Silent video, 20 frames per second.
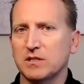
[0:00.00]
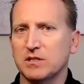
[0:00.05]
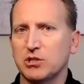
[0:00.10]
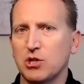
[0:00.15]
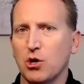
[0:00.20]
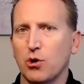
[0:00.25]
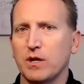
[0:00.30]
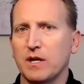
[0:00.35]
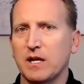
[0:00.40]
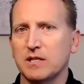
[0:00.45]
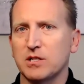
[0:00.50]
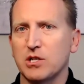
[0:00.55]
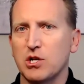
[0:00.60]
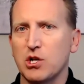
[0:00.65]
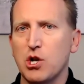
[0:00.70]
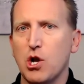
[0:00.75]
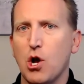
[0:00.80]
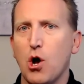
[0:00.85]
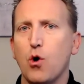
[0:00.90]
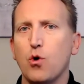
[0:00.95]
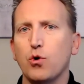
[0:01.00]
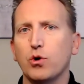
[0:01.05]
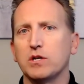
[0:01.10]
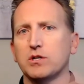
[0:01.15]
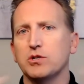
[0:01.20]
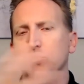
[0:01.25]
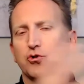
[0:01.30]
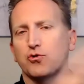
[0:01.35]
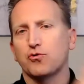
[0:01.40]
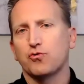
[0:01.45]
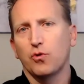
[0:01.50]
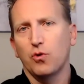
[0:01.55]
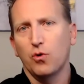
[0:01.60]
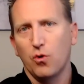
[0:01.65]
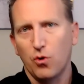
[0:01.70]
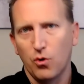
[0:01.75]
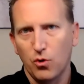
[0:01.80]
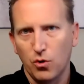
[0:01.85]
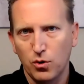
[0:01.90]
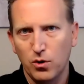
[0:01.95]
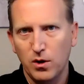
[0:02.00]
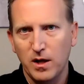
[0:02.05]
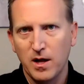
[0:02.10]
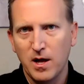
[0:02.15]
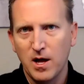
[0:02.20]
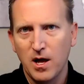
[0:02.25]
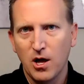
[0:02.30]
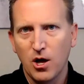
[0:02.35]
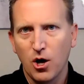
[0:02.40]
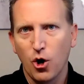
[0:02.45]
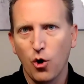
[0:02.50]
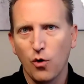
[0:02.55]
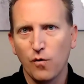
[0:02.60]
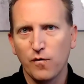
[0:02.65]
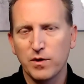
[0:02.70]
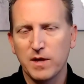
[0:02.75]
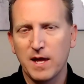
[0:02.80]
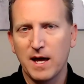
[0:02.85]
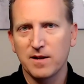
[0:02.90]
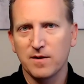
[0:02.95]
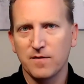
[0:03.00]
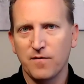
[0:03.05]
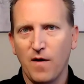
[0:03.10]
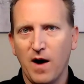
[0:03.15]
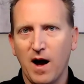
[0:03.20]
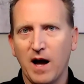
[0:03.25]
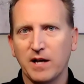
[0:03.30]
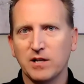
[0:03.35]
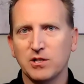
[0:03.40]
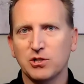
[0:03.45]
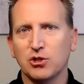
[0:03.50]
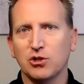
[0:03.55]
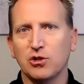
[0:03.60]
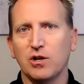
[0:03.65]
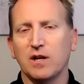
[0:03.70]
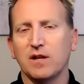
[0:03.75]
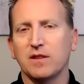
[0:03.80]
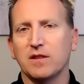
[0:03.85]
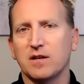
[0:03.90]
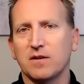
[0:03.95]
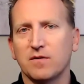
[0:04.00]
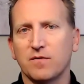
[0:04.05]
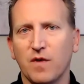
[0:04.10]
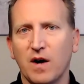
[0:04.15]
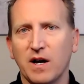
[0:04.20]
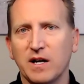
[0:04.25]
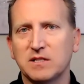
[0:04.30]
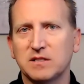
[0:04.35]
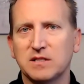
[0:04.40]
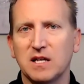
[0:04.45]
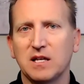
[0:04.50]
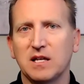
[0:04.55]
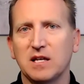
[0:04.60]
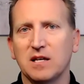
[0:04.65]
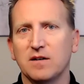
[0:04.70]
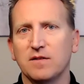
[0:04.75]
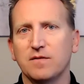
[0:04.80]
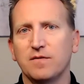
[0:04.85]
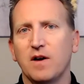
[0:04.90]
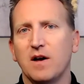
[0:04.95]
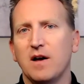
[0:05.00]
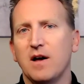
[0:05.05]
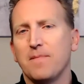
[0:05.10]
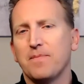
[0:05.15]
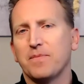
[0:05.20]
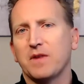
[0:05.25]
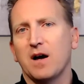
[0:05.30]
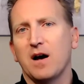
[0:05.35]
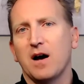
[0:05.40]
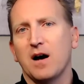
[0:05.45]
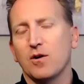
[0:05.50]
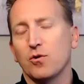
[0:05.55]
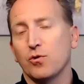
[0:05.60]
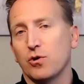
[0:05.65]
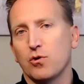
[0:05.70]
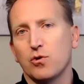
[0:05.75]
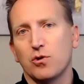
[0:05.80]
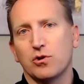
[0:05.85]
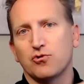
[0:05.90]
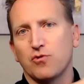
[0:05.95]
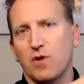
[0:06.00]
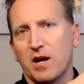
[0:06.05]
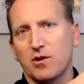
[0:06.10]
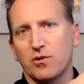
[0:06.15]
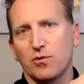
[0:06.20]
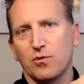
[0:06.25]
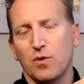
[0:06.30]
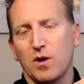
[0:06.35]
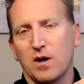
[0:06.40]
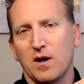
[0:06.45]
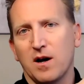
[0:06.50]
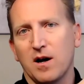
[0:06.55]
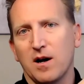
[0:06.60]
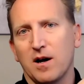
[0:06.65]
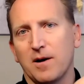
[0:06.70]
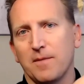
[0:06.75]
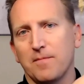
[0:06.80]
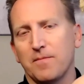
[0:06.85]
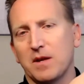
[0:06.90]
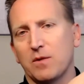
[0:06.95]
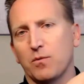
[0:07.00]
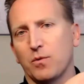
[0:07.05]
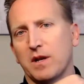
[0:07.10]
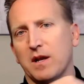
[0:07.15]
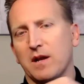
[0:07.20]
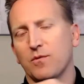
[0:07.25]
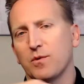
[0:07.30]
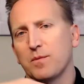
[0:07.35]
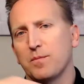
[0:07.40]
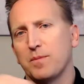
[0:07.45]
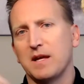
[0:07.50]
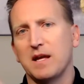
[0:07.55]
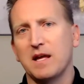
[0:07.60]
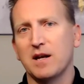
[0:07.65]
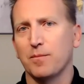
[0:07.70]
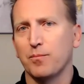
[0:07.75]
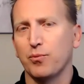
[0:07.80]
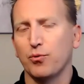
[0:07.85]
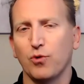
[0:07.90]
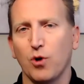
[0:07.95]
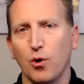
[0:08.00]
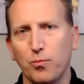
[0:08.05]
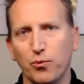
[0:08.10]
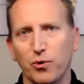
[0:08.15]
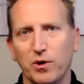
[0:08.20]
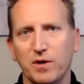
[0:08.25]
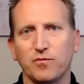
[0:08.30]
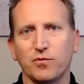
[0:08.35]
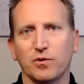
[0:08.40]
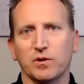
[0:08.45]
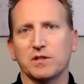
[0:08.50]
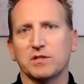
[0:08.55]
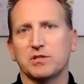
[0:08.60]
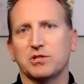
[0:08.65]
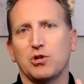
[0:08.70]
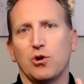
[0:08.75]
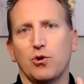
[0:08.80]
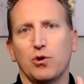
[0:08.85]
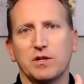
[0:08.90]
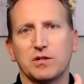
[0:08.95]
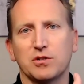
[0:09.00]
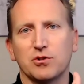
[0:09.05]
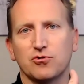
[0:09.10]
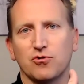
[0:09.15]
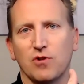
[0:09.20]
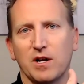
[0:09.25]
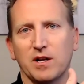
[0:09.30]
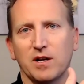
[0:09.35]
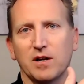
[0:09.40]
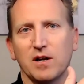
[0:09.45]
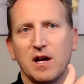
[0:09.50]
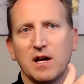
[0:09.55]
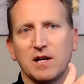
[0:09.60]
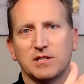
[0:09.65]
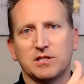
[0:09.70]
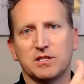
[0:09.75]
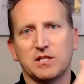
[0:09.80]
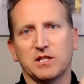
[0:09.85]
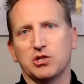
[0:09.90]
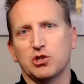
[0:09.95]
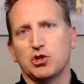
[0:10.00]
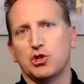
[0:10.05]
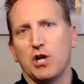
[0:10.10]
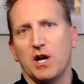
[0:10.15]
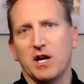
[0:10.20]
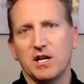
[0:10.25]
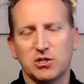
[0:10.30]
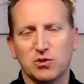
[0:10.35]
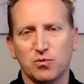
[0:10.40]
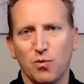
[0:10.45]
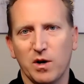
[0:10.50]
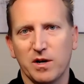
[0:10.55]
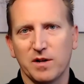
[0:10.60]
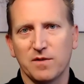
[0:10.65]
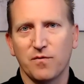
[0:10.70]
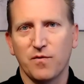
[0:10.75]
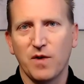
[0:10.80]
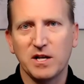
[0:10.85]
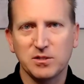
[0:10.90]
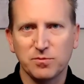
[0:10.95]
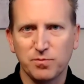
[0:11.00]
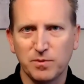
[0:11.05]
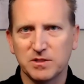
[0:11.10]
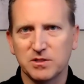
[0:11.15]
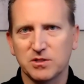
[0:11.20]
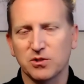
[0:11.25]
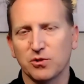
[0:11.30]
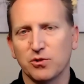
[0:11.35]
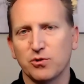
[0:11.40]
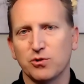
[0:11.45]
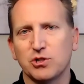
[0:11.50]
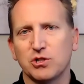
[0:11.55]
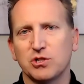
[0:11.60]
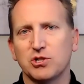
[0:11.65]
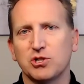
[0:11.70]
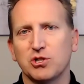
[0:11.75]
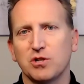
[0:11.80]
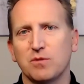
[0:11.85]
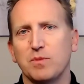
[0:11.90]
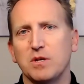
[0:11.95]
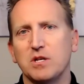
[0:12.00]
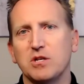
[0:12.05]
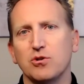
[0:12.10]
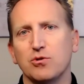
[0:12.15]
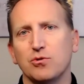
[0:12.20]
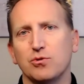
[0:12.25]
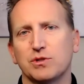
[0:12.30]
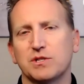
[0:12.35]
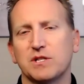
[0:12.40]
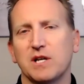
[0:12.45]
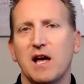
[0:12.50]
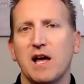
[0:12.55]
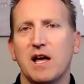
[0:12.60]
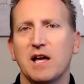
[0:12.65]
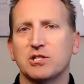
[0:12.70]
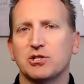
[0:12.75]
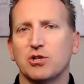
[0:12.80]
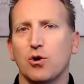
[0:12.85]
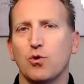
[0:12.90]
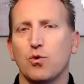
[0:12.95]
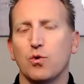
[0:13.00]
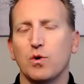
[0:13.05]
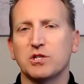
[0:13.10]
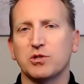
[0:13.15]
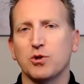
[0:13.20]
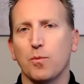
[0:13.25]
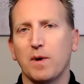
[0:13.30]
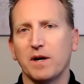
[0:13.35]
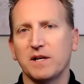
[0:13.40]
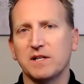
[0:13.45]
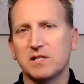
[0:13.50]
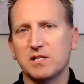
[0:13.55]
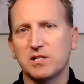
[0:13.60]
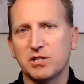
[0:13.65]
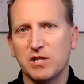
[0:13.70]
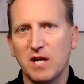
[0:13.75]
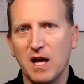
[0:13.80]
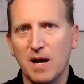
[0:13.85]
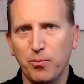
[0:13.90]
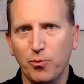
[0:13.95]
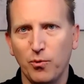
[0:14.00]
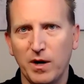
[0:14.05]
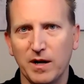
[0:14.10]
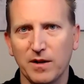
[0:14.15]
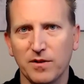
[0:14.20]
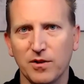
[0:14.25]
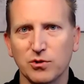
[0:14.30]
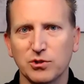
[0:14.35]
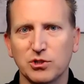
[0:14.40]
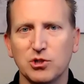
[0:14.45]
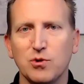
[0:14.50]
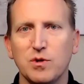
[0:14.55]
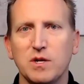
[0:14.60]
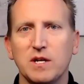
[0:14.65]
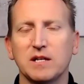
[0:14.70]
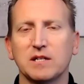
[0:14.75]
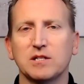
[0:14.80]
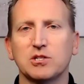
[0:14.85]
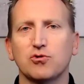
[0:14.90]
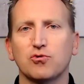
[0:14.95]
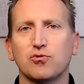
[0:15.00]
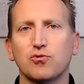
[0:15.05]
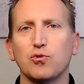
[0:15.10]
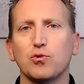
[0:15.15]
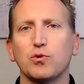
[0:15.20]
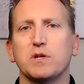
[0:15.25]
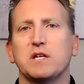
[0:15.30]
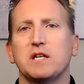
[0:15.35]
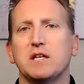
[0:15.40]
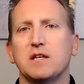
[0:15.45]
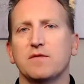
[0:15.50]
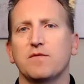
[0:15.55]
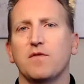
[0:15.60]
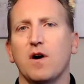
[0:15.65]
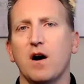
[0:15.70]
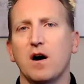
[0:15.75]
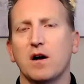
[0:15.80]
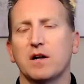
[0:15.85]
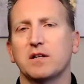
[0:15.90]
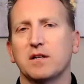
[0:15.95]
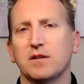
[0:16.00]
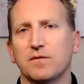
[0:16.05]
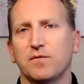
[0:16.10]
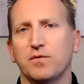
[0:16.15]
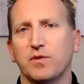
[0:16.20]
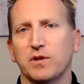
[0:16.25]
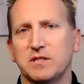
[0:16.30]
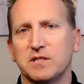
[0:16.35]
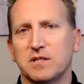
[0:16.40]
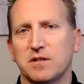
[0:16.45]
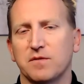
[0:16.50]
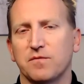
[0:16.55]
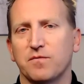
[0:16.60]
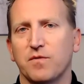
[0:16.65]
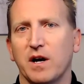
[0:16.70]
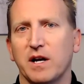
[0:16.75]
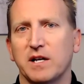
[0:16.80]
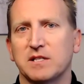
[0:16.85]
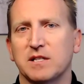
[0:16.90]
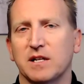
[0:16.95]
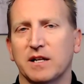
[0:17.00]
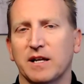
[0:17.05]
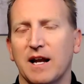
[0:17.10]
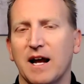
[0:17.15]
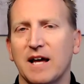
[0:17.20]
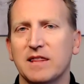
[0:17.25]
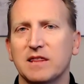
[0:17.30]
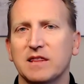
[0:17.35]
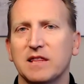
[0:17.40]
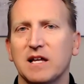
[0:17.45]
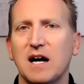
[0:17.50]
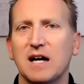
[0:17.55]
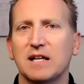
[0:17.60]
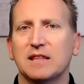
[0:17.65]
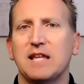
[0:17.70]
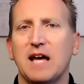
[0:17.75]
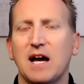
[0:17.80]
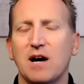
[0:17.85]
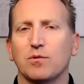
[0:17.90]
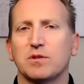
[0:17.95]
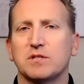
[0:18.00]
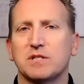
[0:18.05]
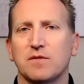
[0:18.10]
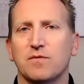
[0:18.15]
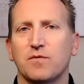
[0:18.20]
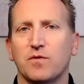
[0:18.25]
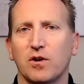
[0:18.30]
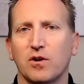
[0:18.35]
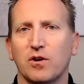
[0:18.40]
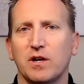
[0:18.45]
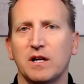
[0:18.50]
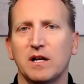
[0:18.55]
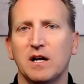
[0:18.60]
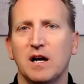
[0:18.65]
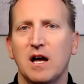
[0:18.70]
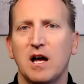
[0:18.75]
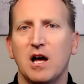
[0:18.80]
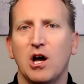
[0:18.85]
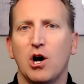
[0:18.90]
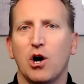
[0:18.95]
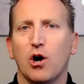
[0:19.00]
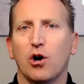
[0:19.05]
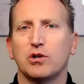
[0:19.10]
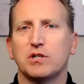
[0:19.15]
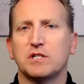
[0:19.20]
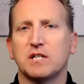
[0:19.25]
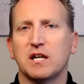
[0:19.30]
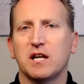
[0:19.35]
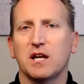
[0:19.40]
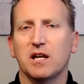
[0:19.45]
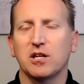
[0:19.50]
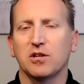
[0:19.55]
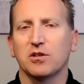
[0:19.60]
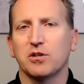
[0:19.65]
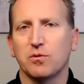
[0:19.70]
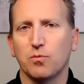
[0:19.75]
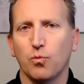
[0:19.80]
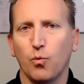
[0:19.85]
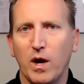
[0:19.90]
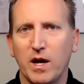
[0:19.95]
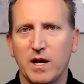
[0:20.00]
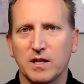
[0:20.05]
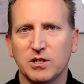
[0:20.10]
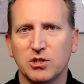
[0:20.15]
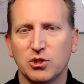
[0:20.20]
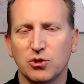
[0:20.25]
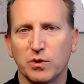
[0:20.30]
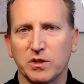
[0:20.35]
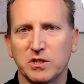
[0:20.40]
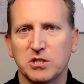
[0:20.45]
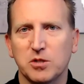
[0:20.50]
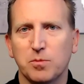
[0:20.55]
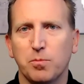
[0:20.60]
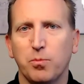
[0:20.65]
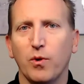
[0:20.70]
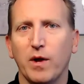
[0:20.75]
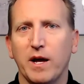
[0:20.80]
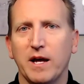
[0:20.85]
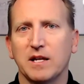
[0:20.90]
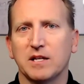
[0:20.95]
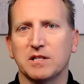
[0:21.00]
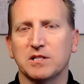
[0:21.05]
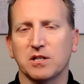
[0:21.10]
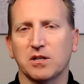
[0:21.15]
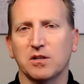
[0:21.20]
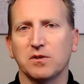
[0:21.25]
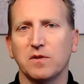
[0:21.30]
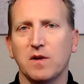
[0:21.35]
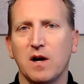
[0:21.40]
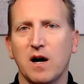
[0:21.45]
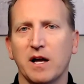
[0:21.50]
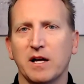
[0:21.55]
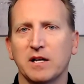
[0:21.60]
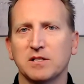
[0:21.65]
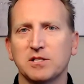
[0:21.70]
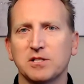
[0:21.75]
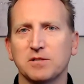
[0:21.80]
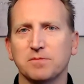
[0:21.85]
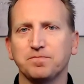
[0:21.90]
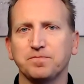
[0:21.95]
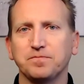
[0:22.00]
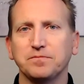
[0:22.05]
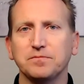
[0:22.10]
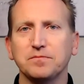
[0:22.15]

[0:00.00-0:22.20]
custodian has no control over that advisor and the advice they give, or try to, it would be inappropriate for a custodian to try to suggest what investment solutions should be used. So by separating those two, he can truly give unconflicted advice. And again, I thought that was a very articulate way to explain it to clients.